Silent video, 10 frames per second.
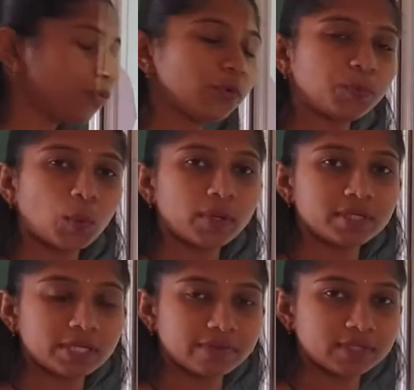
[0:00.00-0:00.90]

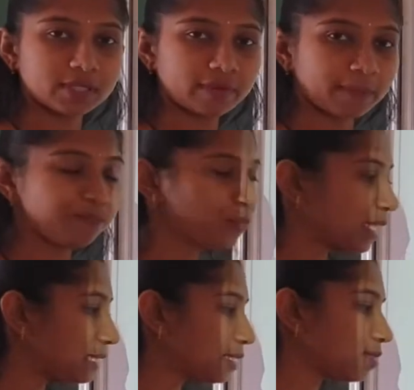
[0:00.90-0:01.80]
4.77.
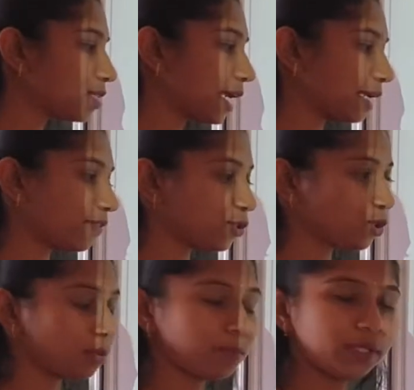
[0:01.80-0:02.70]
This is the
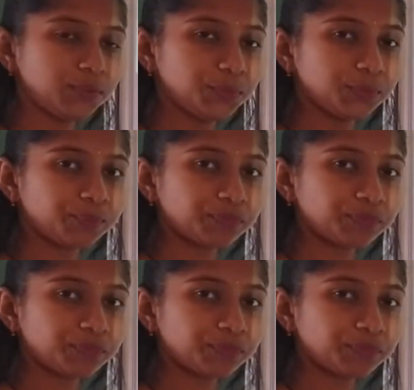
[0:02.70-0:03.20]
equation number 2.